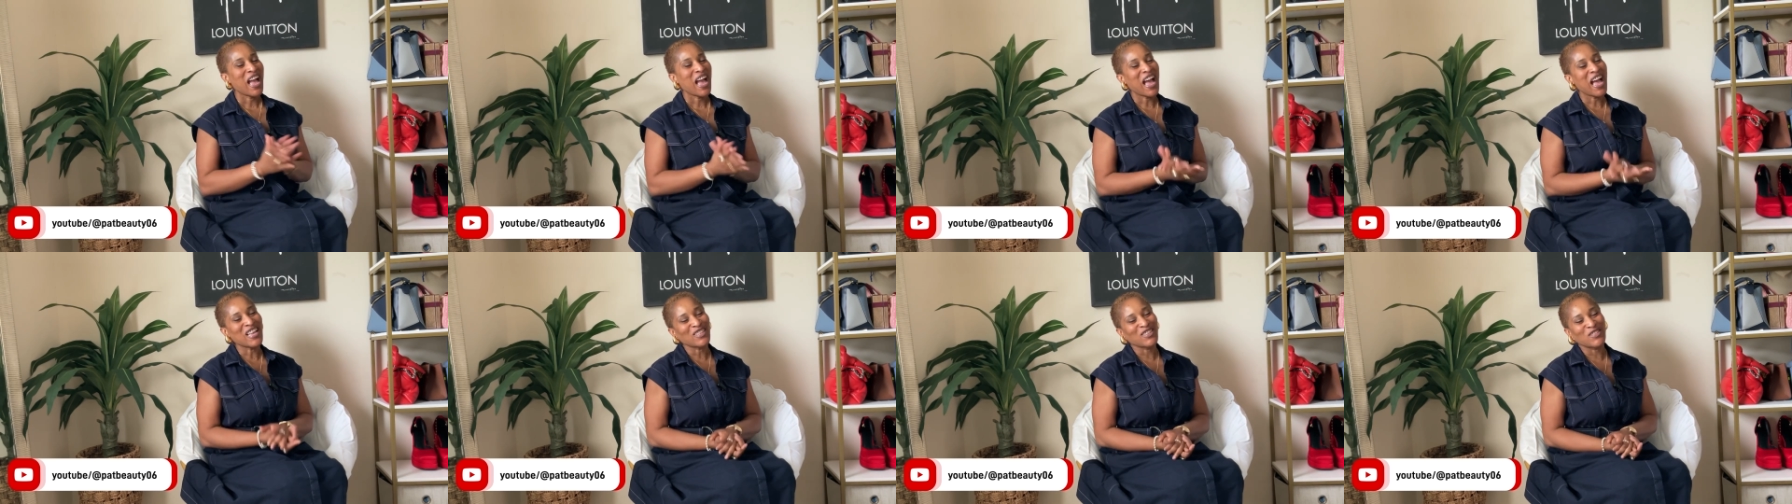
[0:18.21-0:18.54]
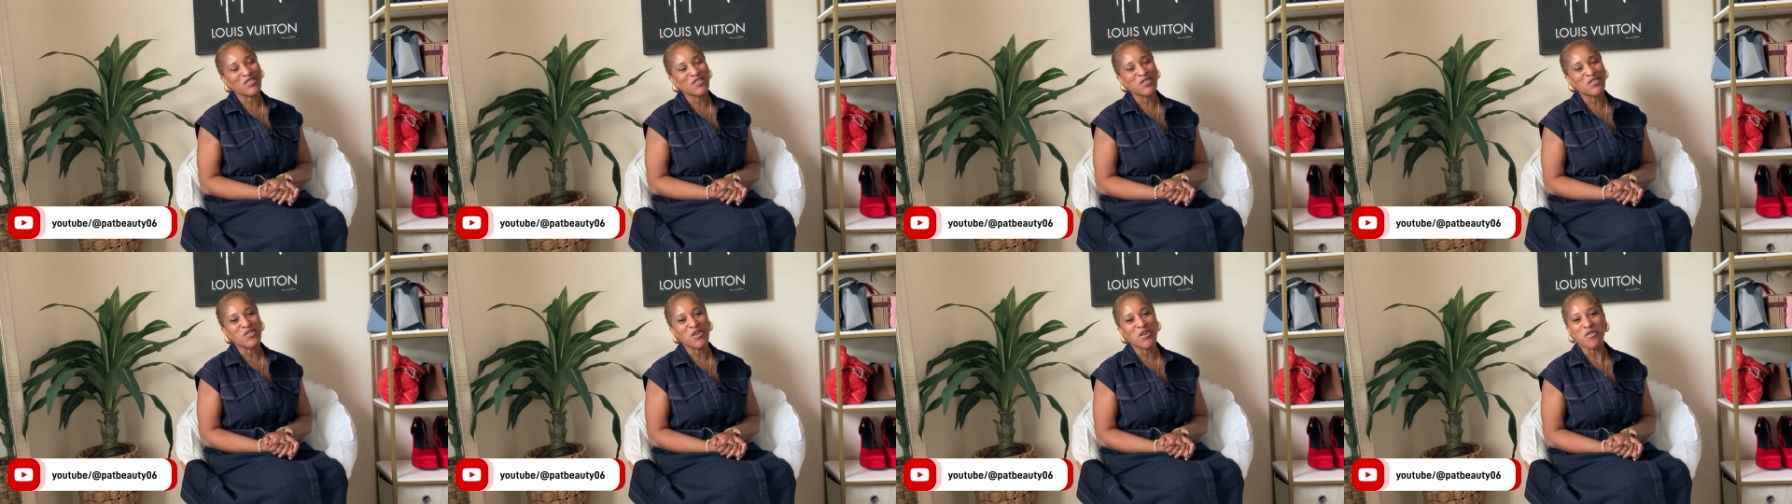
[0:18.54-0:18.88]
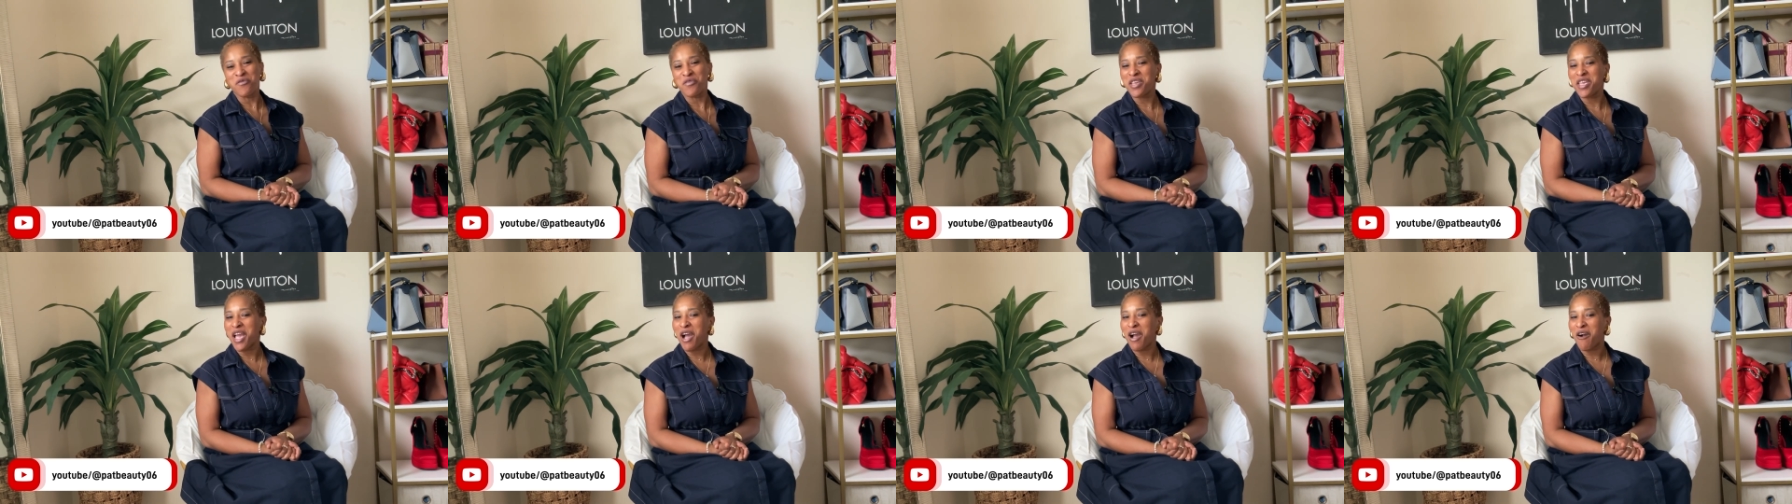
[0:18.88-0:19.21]
As you know,
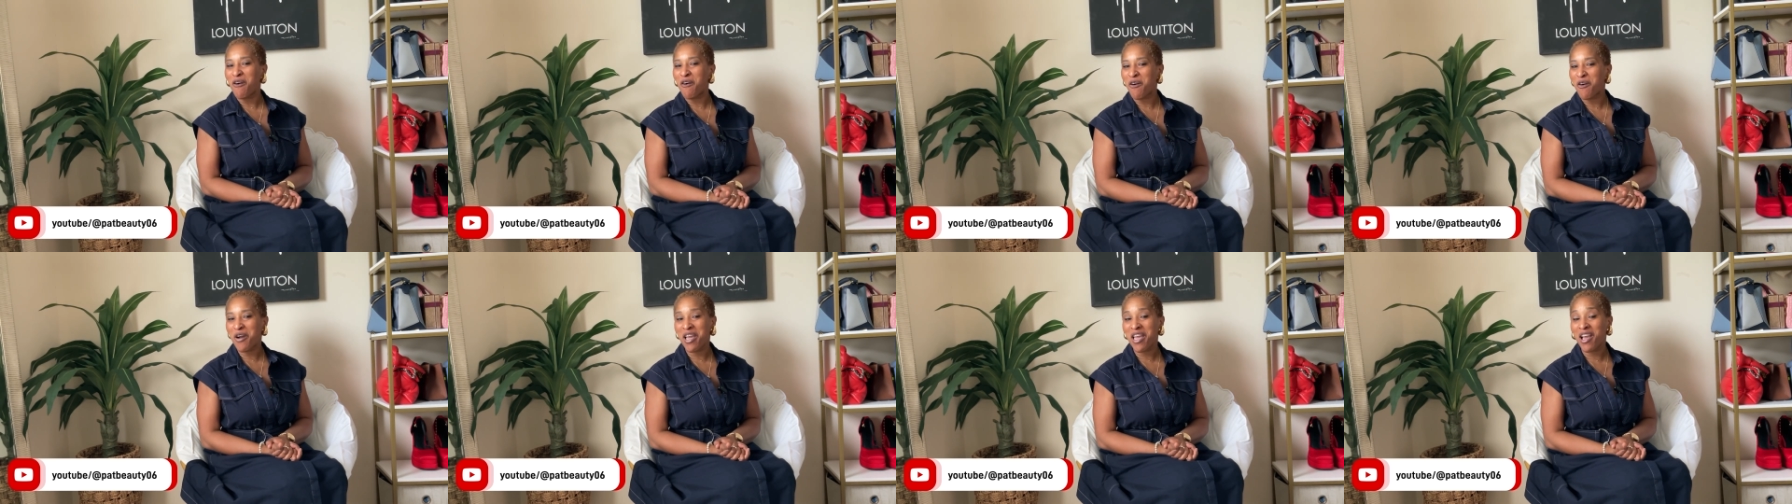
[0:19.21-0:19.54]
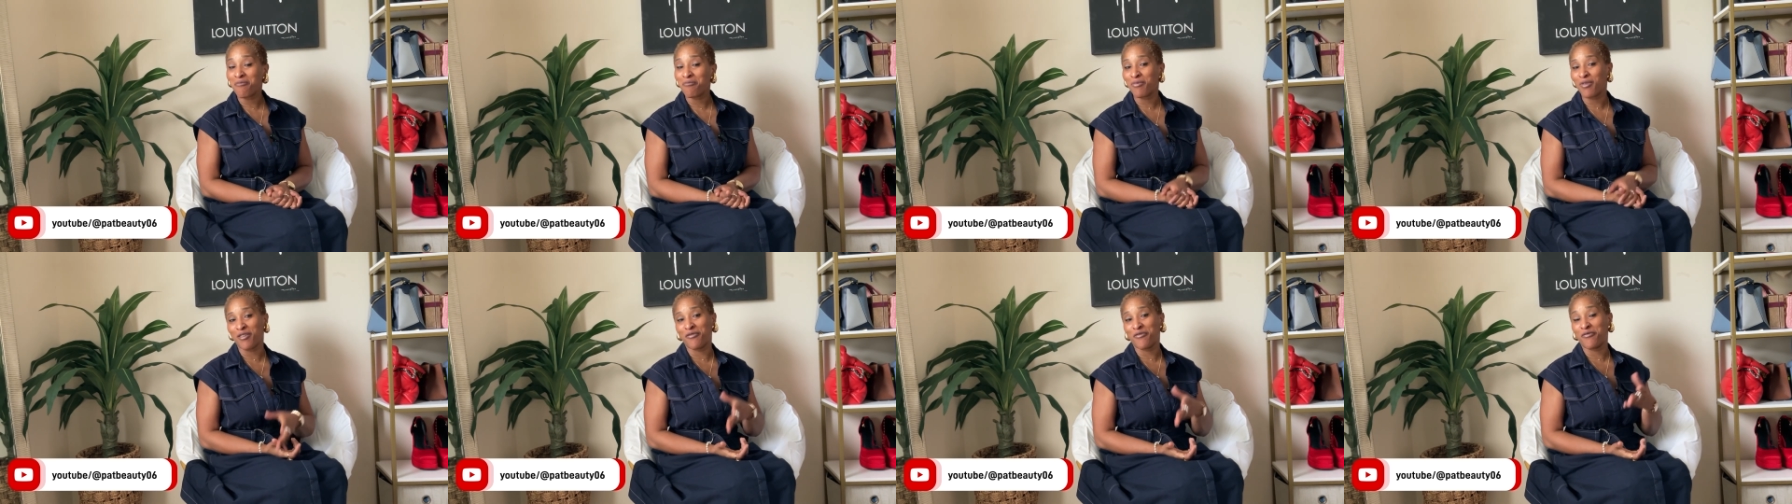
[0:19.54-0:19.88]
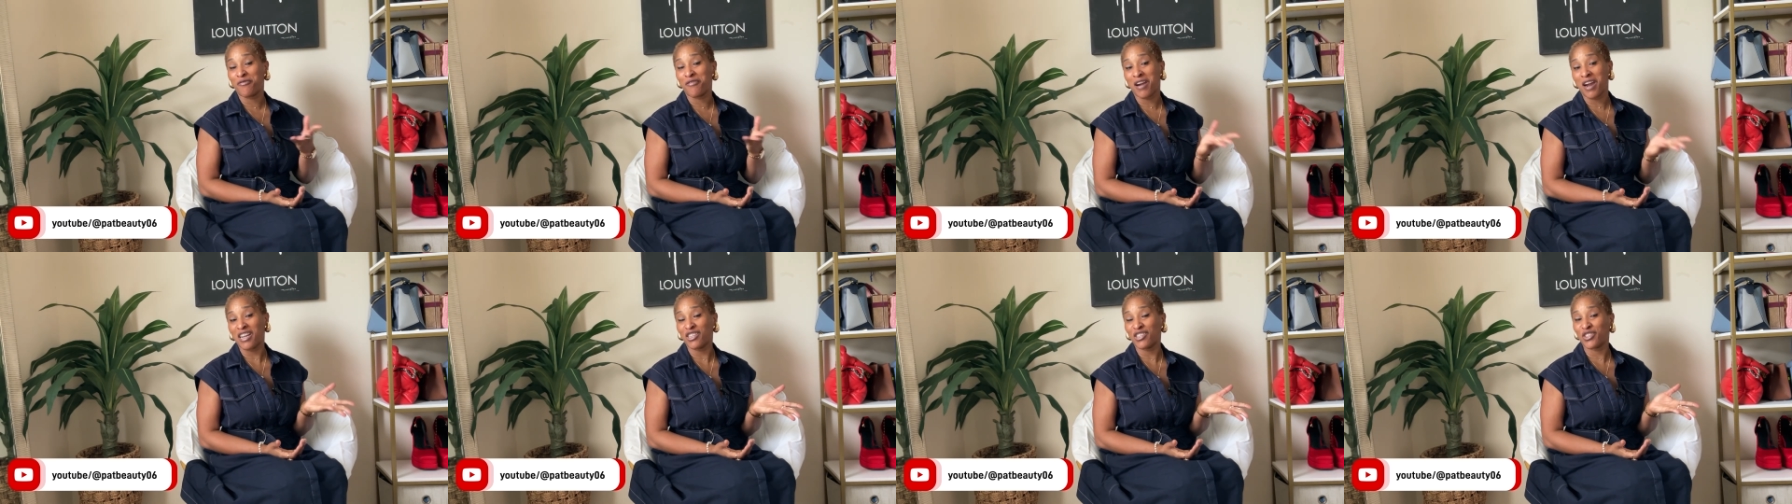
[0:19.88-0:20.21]
we are all about
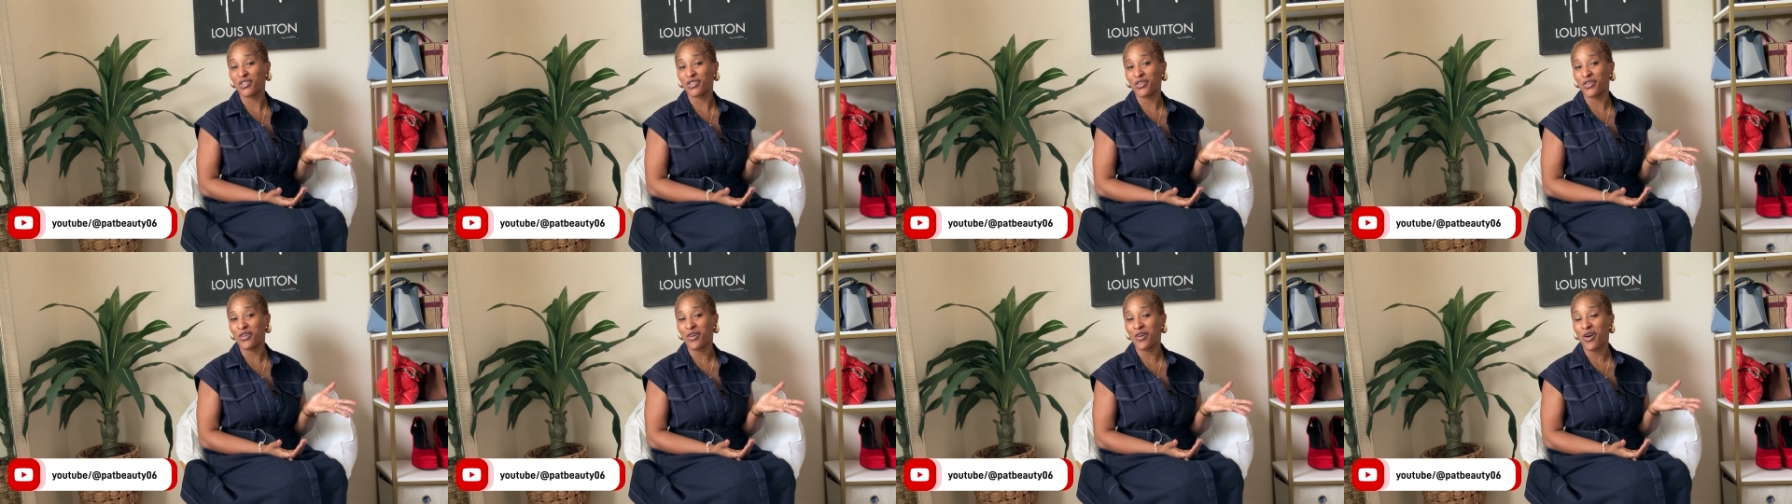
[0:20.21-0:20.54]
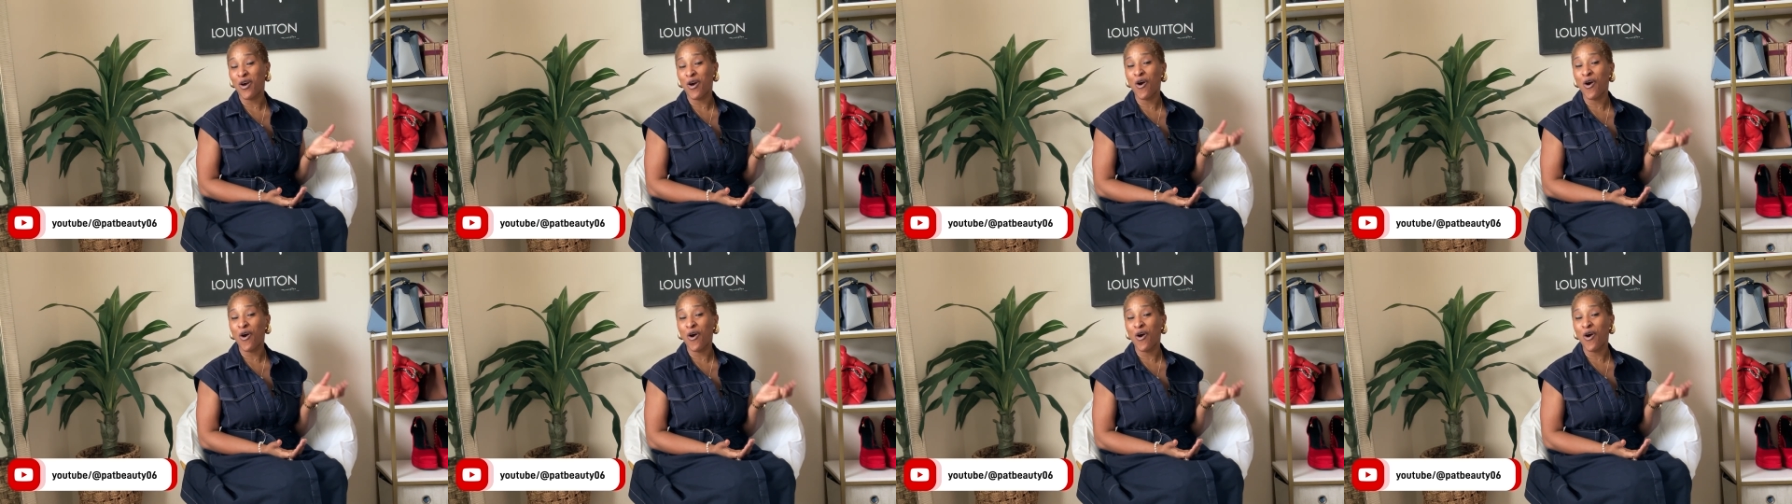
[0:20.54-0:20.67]
fashion